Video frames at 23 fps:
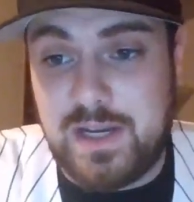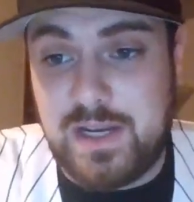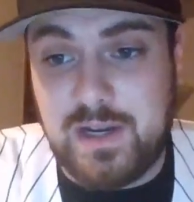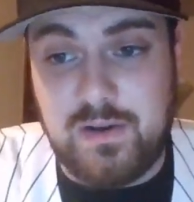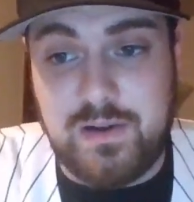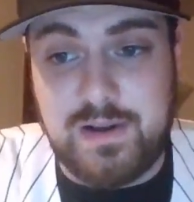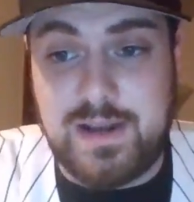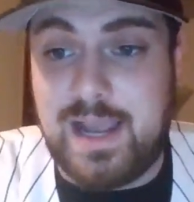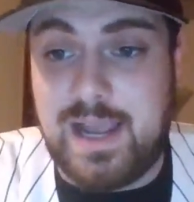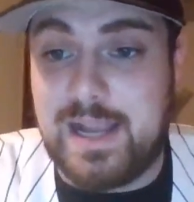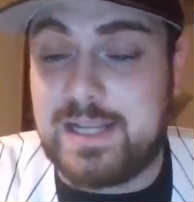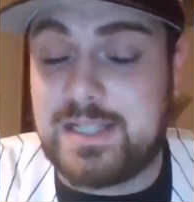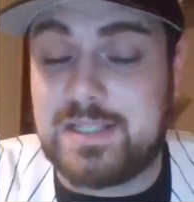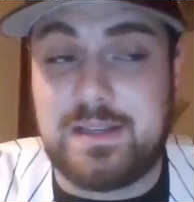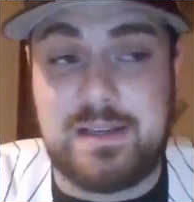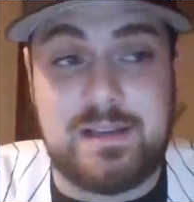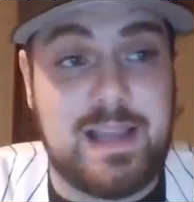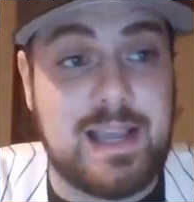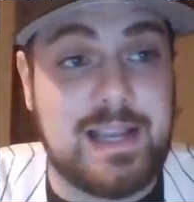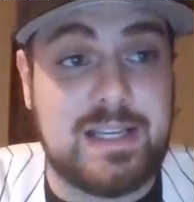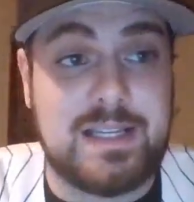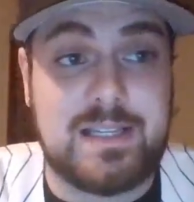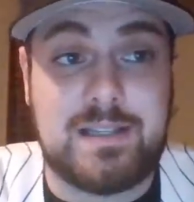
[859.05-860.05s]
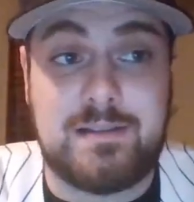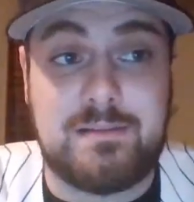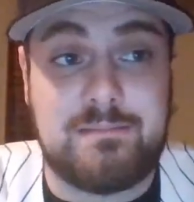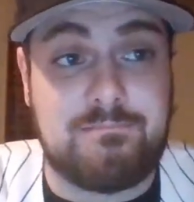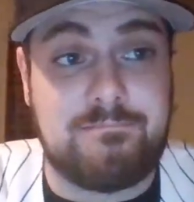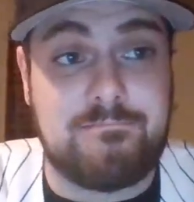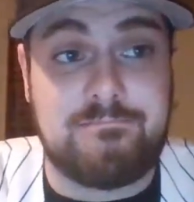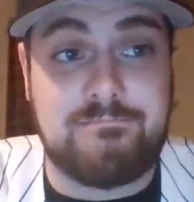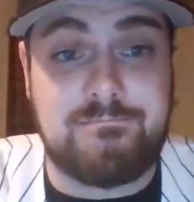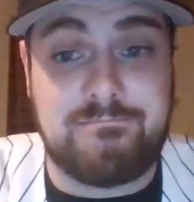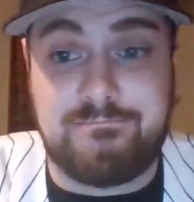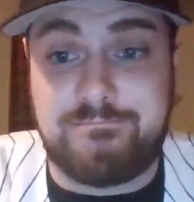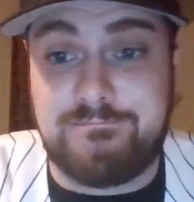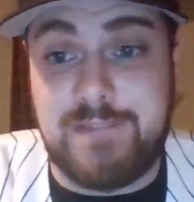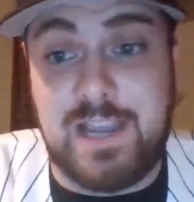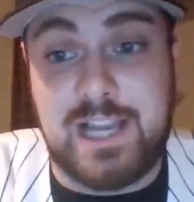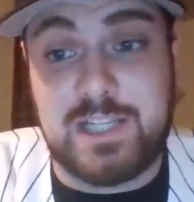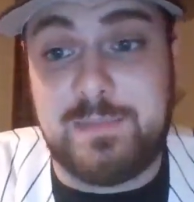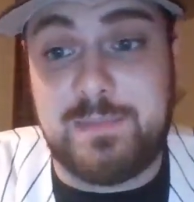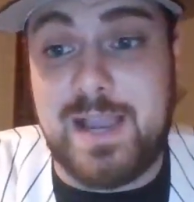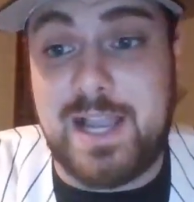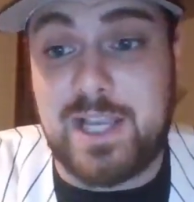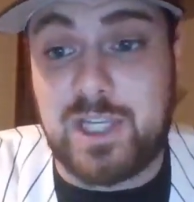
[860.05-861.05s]
You know, a nice
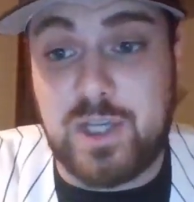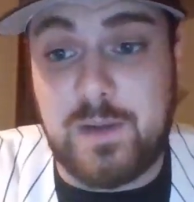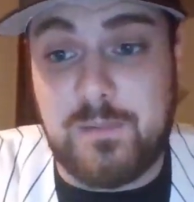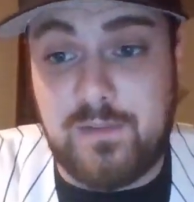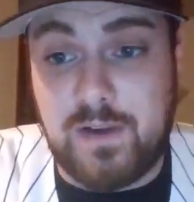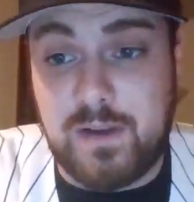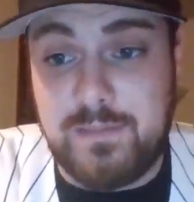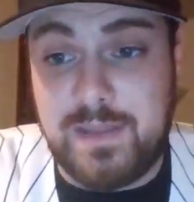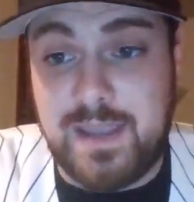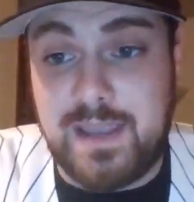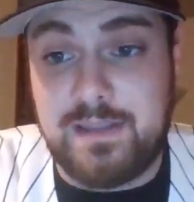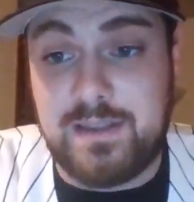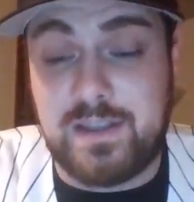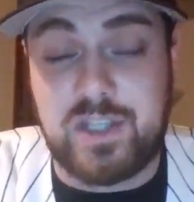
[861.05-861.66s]
matchup for him there.